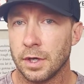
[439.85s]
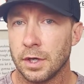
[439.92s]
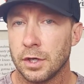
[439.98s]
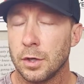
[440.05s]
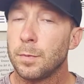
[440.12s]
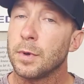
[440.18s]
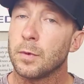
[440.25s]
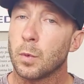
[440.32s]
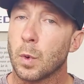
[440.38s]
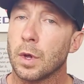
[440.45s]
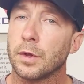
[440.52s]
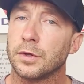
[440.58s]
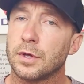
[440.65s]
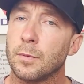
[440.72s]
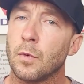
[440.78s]
you'd be
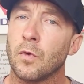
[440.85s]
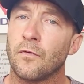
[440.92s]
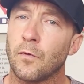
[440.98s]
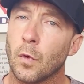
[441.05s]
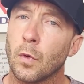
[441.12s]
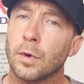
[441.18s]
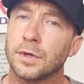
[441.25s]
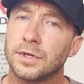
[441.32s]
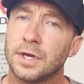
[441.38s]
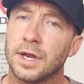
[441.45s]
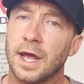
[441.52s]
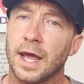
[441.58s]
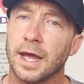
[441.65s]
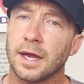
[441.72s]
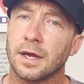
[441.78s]
willing to move forward
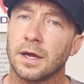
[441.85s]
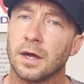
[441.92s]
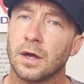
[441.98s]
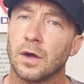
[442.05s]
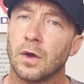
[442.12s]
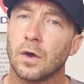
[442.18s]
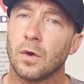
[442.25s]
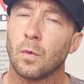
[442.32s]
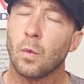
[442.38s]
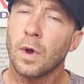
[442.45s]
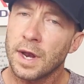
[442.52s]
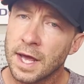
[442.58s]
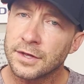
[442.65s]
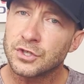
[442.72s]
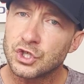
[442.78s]
today. What
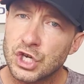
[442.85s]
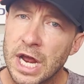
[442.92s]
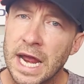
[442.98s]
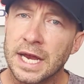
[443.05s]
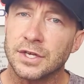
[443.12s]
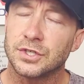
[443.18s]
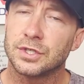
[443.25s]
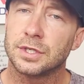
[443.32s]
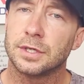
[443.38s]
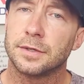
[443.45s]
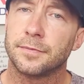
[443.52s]
has changed?